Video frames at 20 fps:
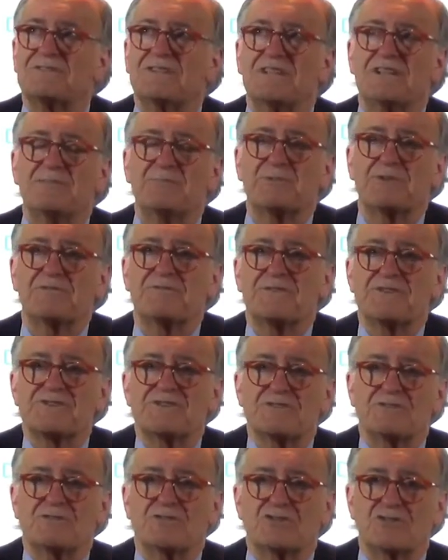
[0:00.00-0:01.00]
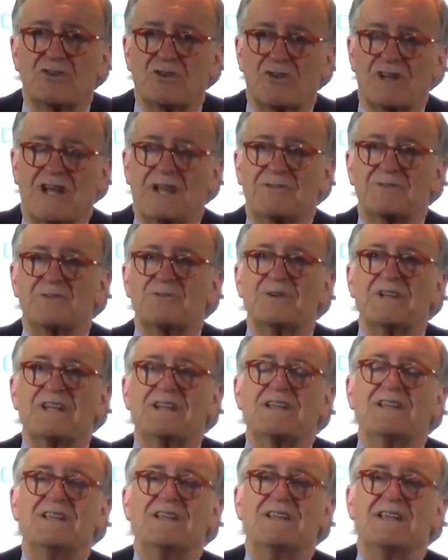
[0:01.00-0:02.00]
the profession. Not all are
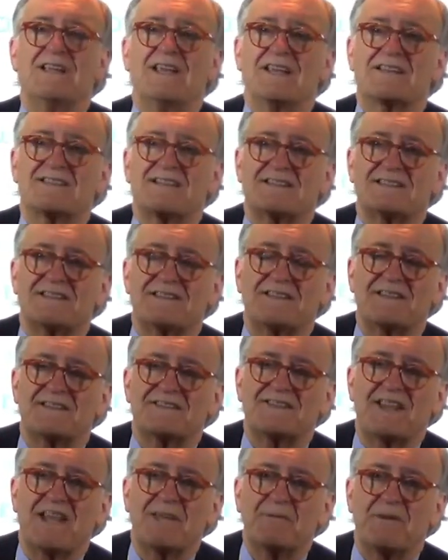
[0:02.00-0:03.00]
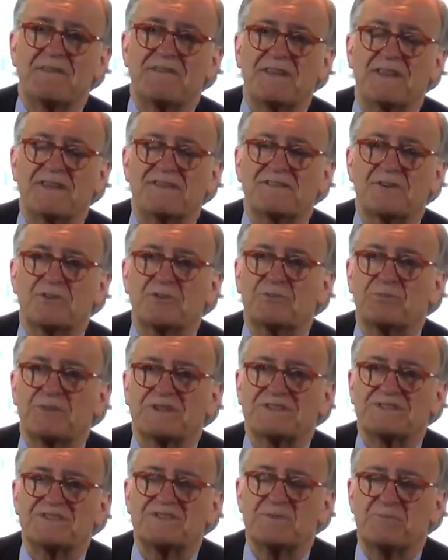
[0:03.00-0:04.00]
doing exactly the same. I think it's a good
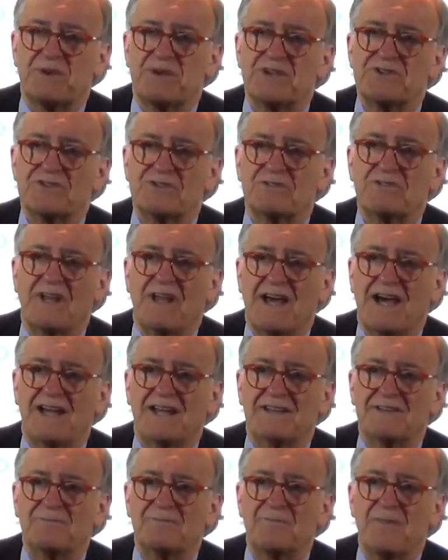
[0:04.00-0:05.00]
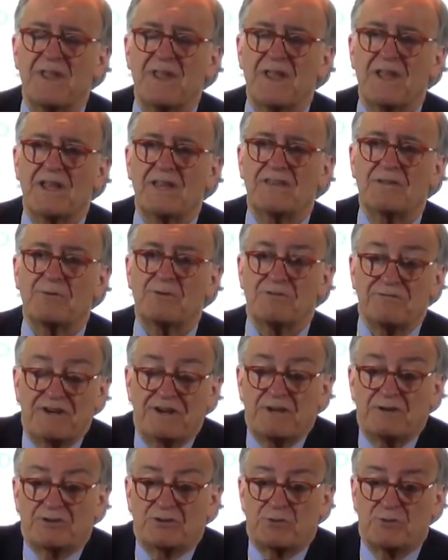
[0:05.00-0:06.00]
participation, and there were
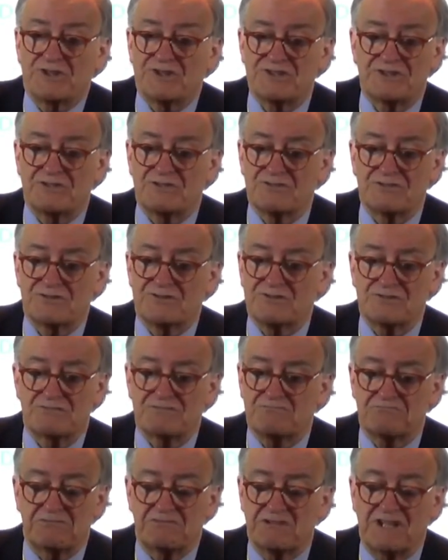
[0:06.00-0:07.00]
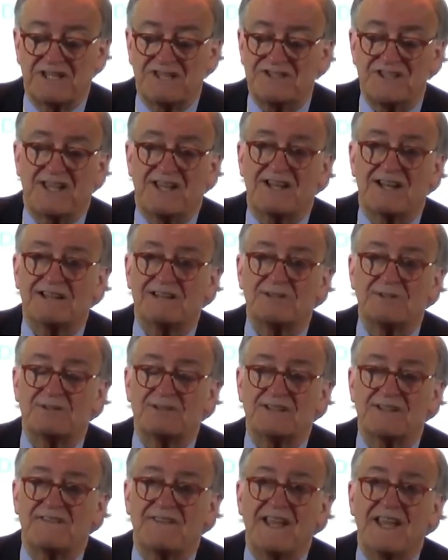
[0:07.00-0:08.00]
very good questions in general
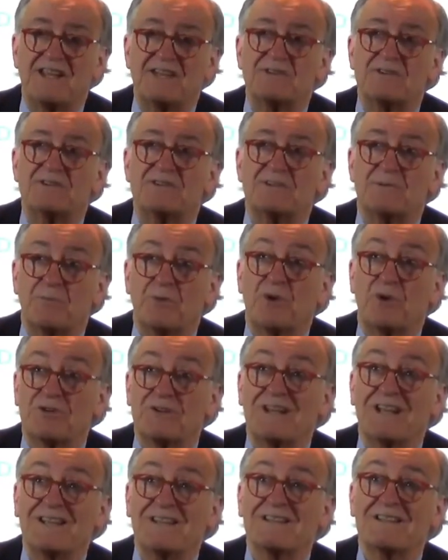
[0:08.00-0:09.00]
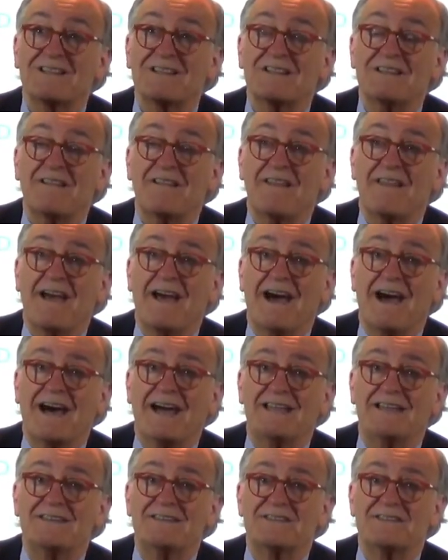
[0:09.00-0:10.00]
during the day, during the morning,
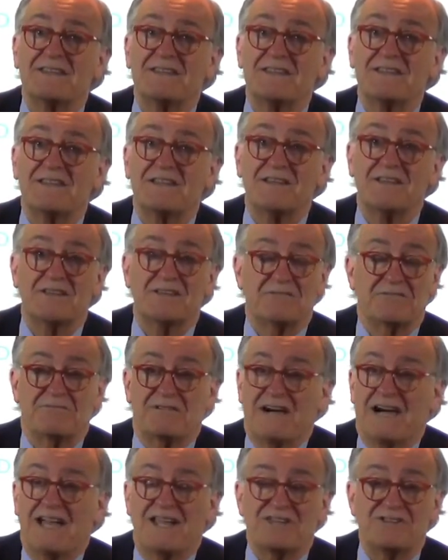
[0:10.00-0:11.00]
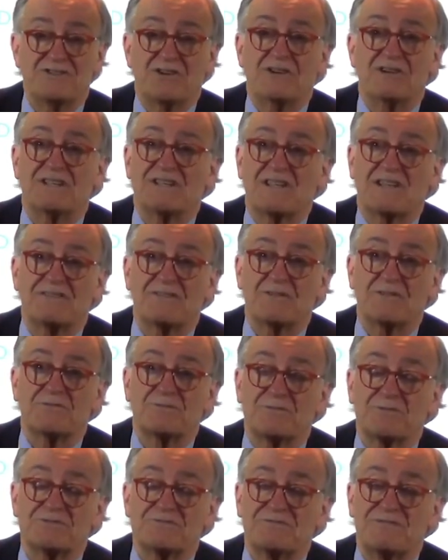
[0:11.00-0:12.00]
and I enjoyed it. I thought
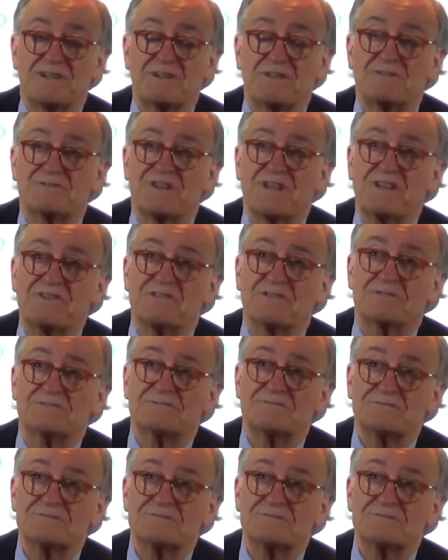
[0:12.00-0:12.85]
it was a very good session.